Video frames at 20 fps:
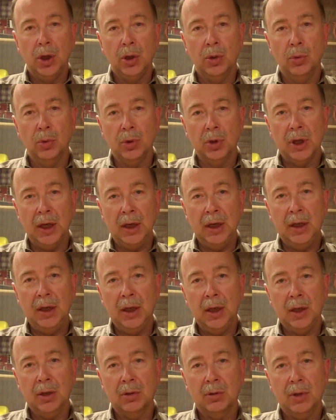You will get an
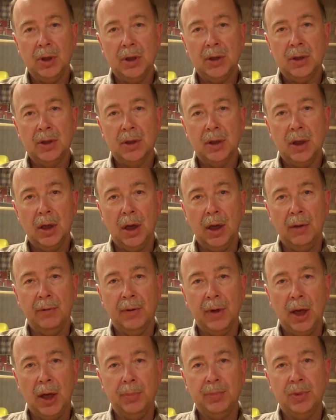increase
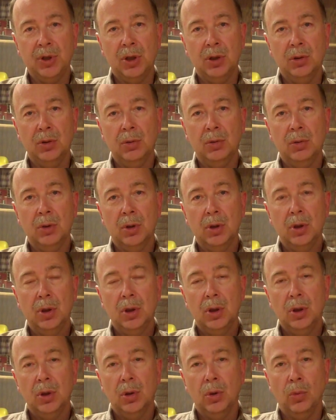of up to
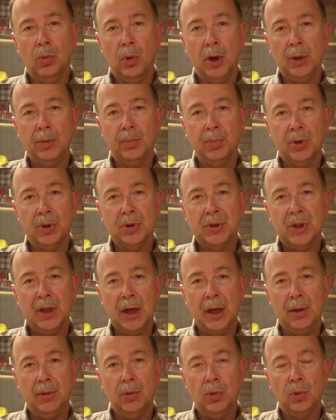
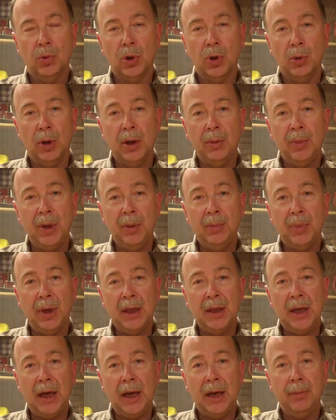1%. What do I mean
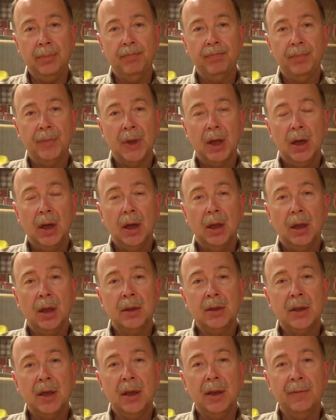by that?
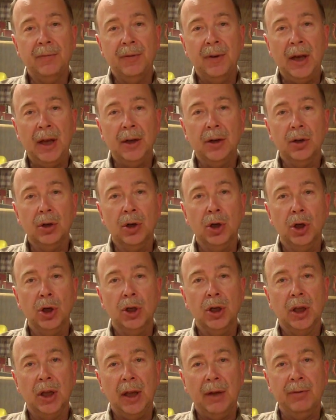Let's say the fund
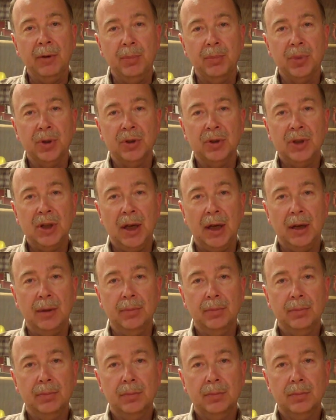earned 11%.
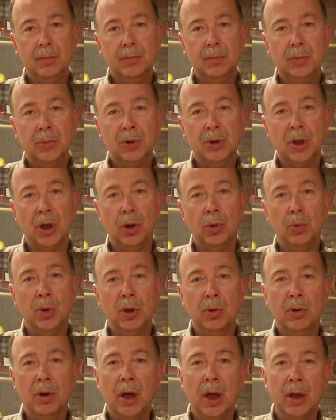So
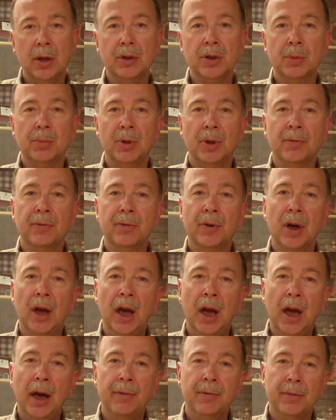we were eligible for
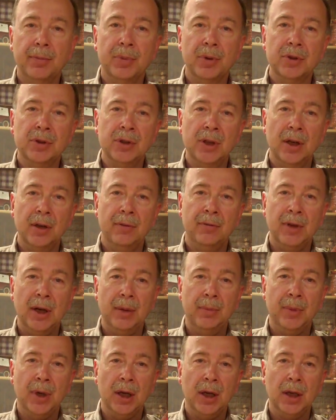0.5% of
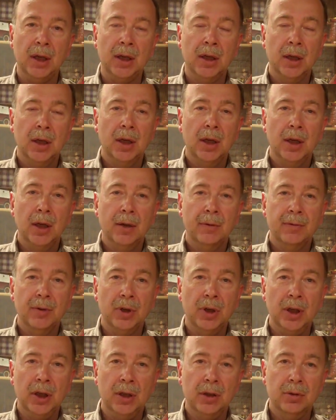that money
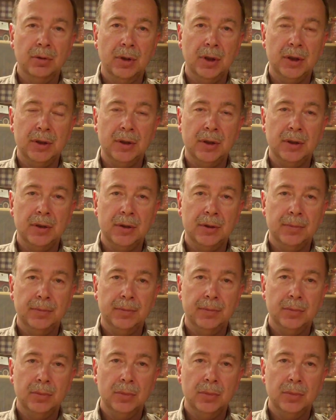for increases.